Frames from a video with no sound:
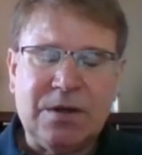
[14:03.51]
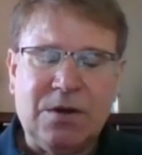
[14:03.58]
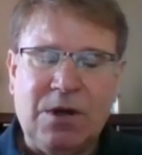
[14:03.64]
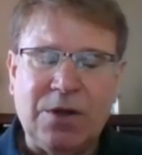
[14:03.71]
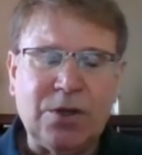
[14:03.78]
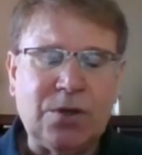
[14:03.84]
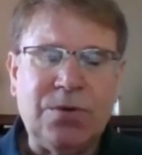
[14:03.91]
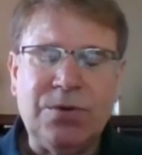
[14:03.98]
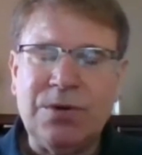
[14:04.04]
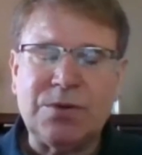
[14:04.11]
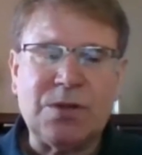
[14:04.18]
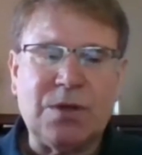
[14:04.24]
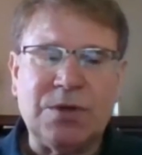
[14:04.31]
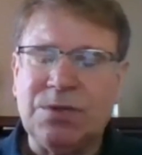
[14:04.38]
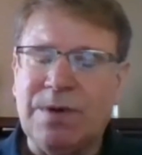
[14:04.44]
all the
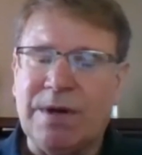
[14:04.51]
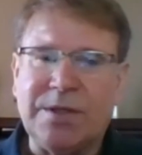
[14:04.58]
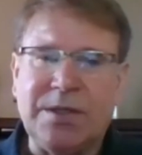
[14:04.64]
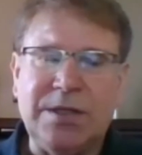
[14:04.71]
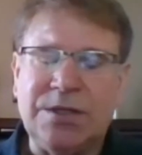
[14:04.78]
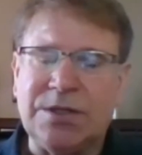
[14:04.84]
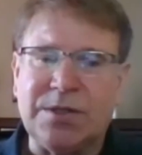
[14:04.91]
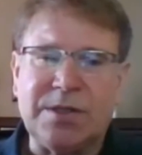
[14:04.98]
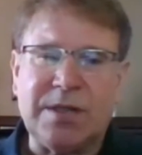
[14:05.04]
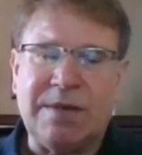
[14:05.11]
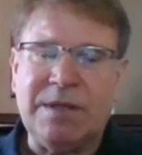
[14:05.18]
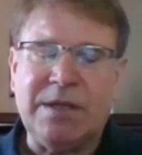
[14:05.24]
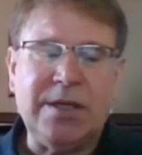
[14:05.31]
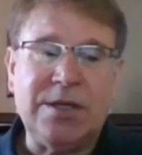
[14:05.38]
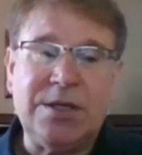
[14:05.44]
kudos go to our teachers. I
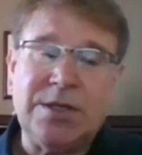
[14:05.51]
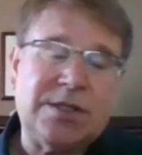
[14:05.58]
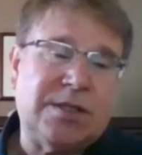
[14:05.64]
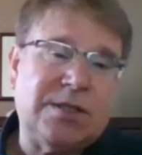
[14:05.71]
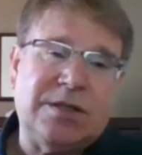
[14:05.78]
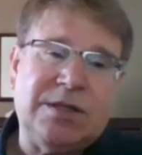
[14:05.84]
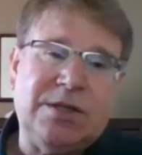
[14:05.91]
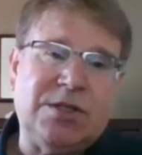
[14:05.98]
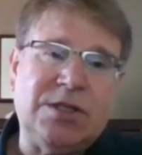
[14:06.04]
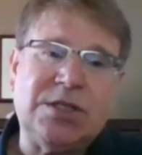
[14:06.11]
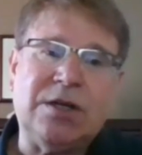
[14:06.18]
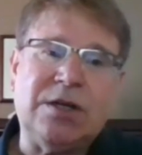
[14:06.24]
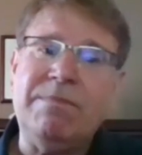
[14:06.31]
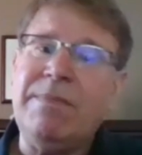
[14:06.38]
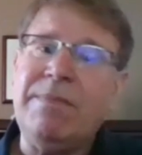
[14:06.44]
mean, they're just, it's
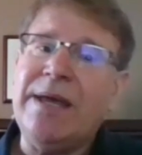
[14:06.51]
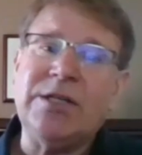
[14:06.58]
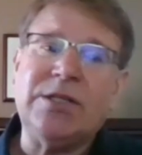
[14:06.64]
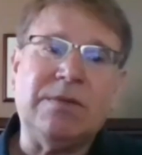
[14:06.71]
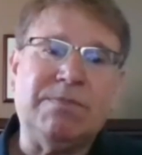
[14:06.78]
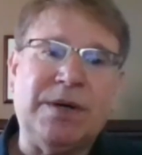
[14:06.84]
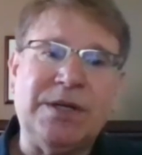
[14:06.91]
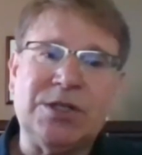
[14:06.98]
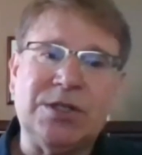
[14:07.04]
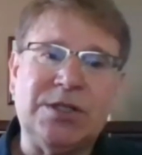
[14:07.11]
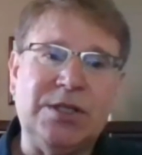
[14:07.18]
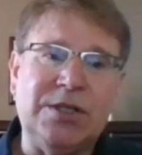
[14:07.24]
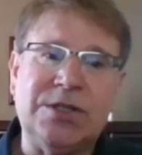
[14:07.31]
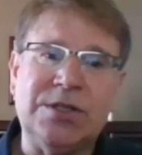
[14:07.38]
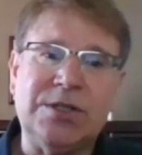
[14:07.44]
just an amazing bunch of
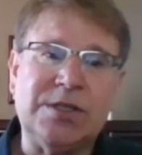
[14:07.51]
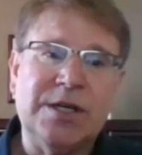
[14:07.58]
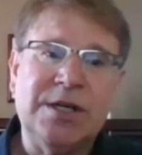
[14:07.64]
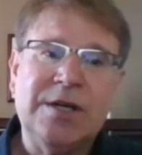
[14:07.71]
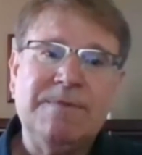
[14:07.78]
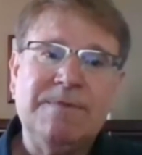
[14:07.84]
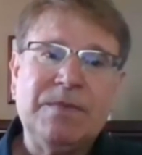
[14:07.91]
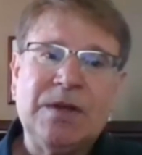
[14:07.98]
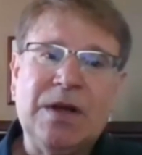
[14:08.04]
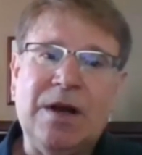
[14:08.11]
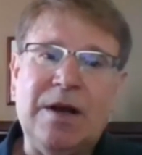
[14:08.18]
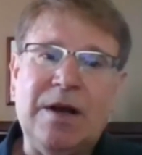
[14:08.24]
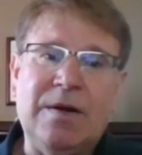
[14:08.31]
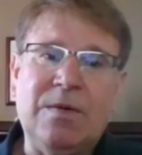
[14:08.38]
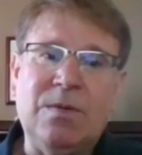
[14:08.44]
teachers,
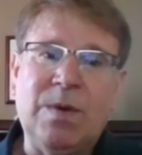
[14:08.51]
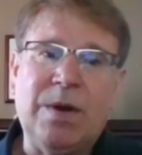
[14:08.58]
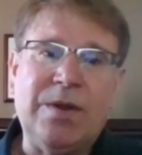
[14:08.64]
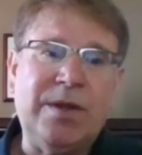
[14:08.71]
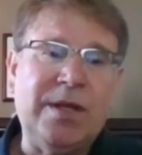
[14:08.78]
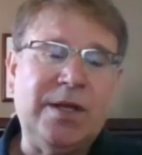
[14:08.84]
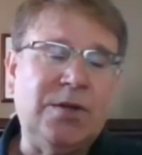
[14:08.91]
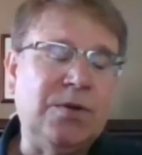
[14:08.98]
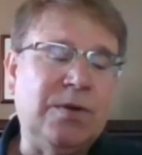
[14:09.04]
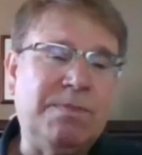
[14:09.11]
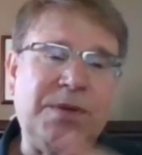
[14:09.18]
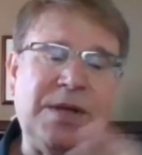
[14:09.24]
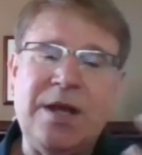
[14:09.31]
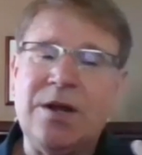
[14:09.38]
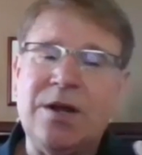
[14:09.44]
uh, whether they're doing
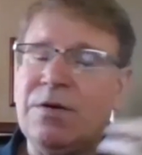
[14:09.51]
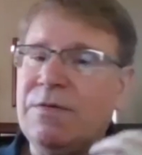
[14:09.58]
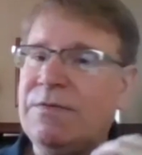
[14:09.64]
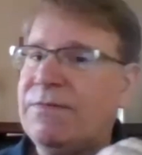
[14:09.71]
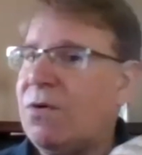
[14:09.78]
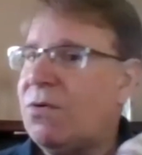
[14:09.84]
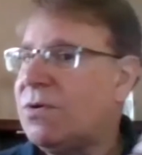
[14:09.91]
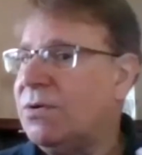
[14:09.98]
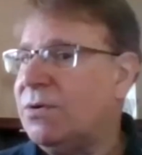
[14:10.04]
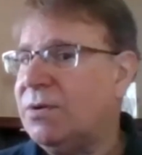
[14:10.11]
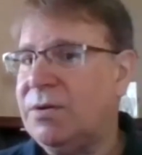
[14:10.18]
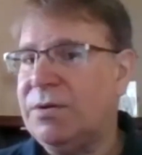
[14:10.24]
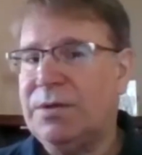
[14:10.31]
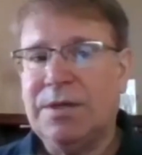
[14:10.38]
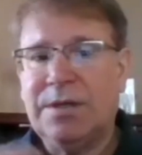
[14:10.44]
piano,
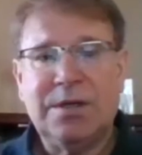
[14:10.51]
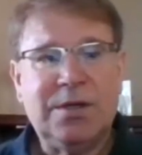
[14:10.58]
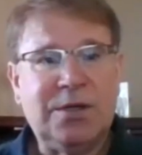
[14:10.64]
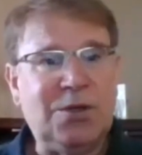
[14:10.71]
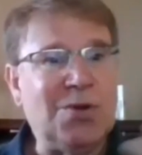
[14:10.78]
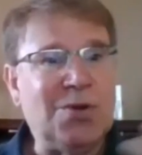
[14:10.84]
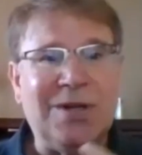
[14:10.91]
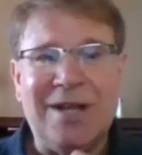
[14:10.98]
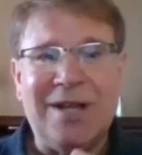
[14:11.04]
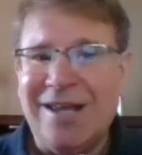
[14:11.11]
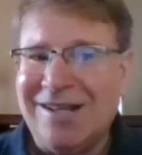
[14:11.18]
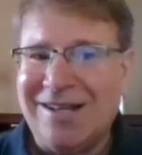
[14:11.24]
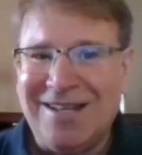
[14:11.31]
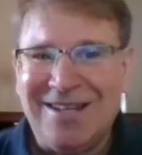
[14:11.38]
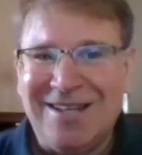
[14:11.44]
vocal,
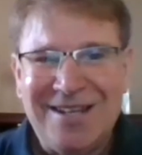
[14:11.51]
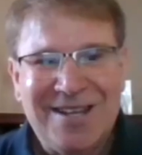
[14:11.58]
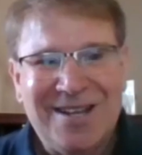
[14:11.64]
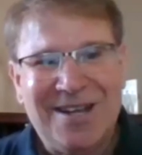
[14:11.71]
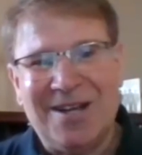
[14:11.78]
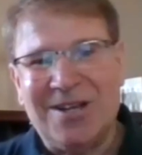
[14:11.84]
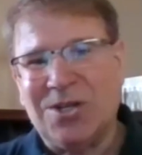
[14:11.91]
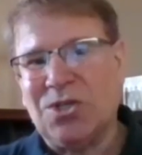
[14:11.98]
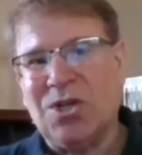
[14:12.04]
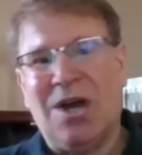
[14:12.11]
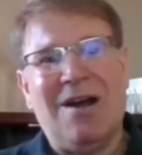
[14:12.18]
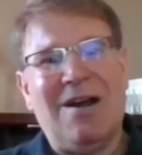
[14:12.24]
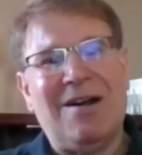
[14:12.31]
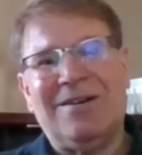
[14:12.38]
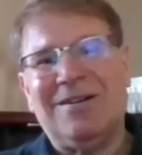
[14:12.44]
ukulele, uh,
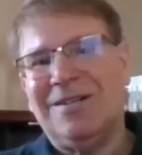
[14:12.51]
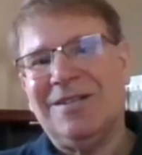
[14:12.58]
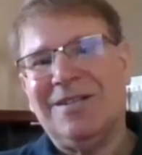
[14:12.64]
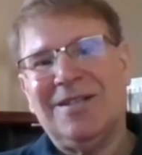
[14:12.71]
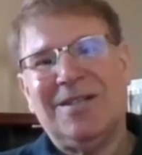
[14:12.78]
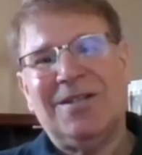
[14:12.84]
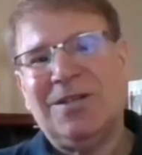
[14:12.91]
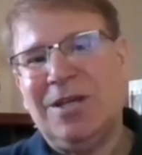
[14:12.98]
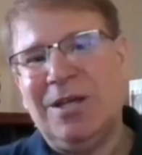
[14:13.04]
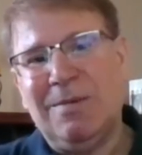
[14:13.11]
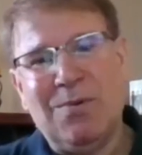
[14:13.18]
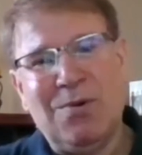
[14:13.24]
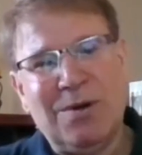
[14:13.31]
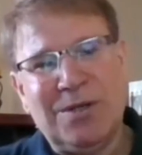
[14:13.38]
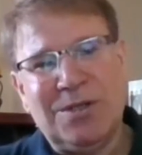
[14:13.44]
guitar,
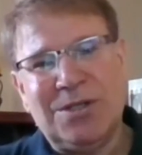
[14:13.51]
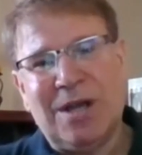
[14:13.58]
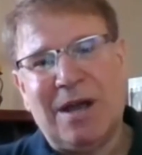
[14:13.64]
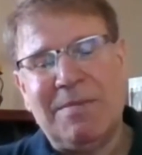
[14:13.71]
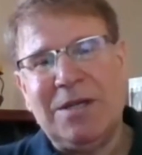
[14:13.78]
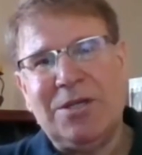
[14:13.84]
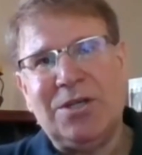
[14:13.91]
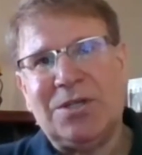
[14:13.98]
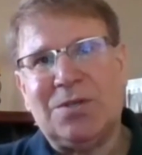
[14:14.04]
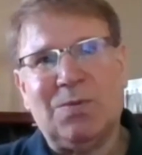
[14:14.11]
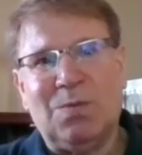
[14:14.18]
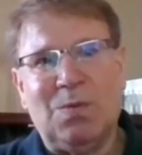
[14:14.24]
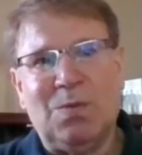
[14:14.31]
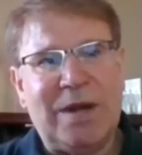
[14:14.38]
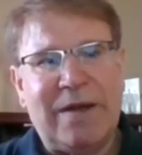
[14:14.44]
keyboards. I mean,
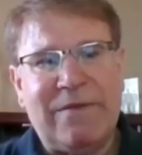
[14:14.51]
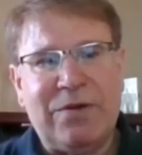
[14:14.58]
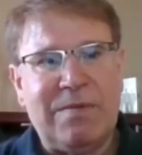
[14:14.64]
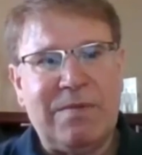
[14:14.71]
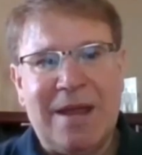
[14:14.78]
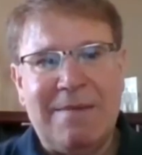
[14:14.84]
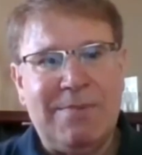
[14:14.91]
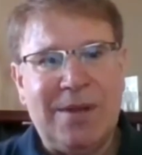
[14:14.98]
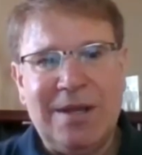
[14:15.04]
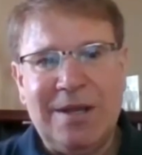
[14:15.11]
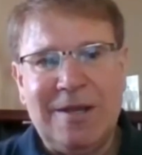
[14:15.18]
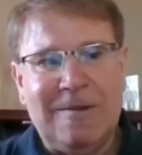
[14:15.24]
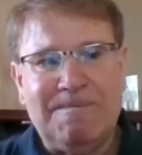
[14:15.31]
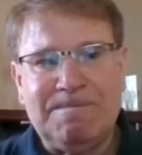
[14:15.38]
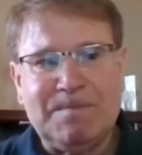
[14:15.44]
just whatever it may
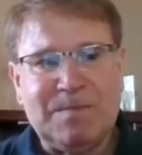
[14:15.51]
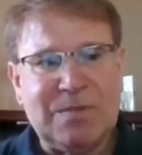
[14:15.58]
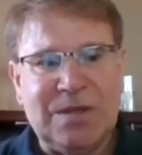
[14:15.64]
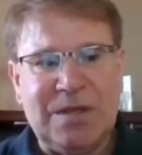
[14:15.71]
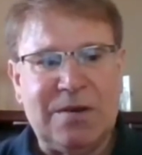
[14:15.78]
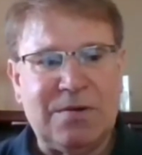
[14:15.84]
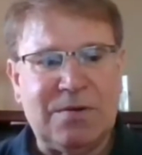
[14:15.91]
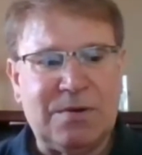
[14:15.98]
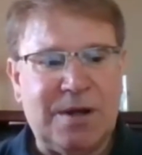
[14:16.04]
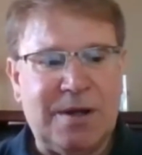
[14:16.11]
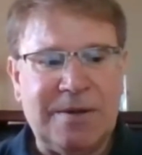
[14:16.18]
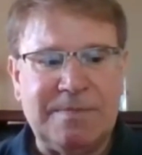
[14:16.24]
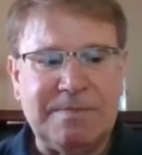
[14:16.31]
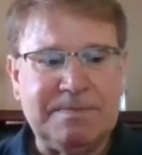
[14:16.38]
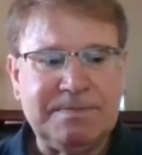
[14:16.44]
be, they're,
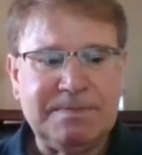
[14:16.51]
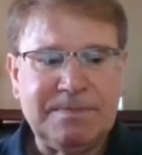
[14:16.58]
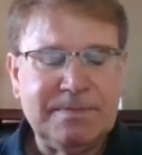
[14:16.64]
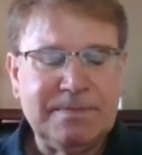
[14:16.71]
um,